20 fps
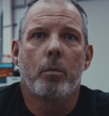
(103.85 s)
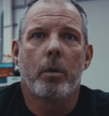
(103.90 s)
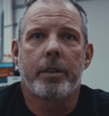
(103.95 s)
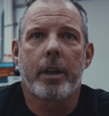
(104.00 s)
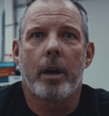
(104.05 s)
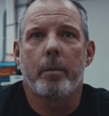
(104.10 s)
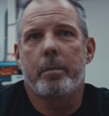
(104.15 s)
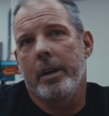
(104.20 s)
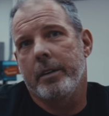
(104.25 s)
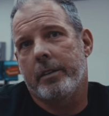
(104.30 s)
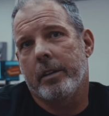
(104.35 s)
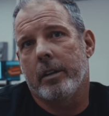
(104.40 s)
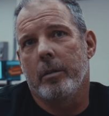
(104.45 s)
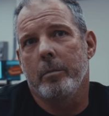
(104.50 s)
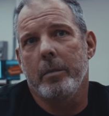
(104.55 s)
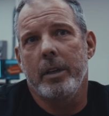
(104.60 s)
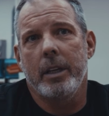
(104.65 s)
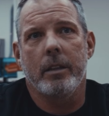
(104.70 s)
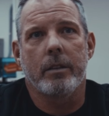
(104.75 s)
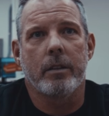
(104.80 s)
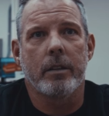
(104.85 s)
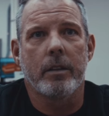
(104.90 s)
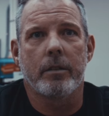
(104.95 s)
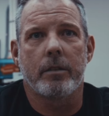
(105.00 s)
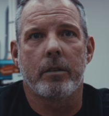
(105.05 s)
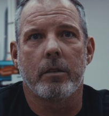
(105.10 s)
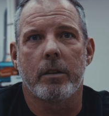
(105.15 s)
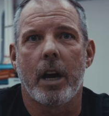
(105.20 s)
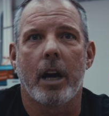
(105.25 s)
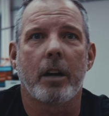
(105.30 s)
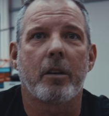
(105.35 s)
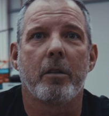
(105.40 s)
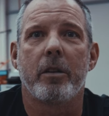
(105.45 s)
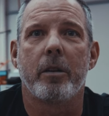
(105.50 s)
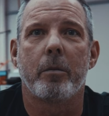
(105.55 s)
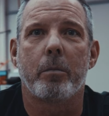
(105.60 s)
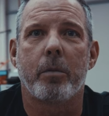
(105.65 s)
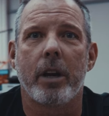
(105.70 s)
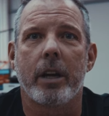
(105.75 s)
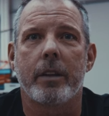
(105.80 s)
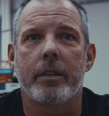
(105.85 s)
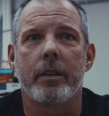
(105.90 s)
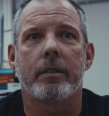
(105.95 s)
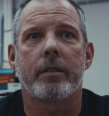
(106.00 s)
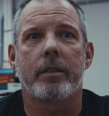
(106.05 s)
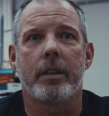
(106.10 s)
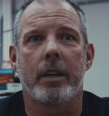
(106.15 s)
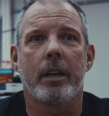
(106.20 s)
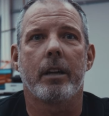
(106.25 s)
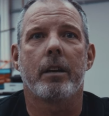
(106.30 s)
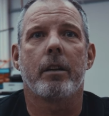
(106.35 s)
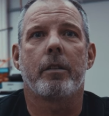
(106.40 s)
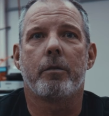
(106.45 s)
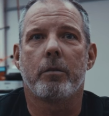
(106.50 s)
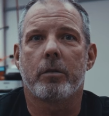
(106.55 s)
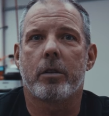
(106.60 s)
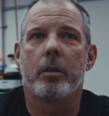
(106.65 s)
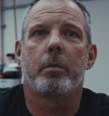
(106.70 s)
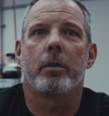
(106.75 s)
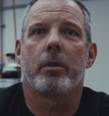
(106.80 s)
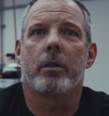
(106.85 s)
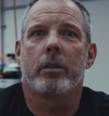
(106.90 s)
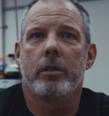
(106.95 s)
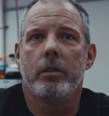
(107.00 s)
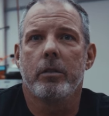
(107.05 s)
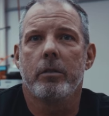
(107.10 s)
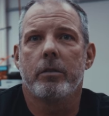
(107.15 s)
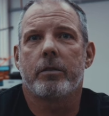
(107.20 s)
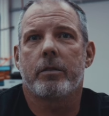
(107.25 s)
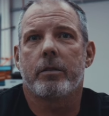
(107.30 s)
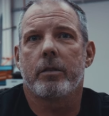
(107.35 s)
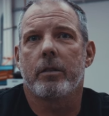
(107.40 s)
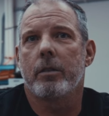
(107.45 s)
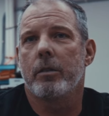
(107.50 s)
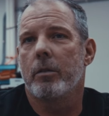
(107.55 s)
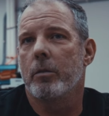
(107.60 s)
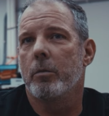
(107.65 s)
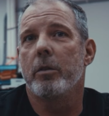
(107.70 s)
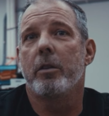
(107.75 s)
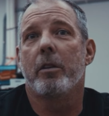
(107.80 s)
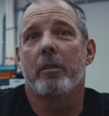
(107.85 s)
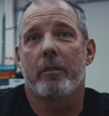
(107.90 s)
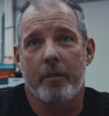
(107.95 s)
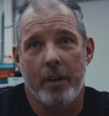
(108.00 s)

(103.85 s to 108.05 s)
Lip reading: What that basically means is you're not going to break this thing through typical use with your